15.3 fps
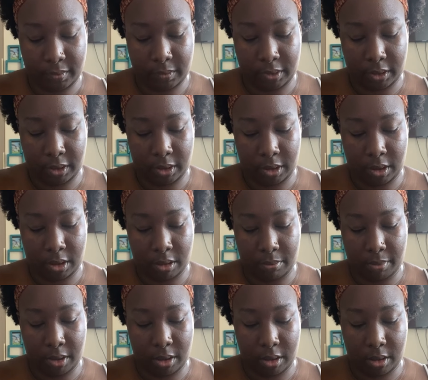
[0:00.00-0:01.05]
So you just
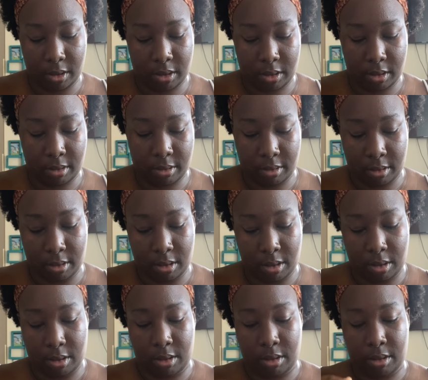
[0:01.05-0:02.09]
mix.
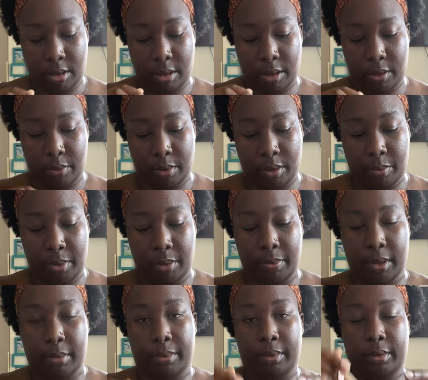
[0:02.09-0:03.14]
There will be
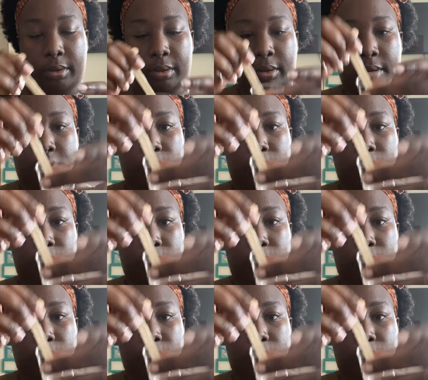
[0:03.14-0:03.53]
bubbles.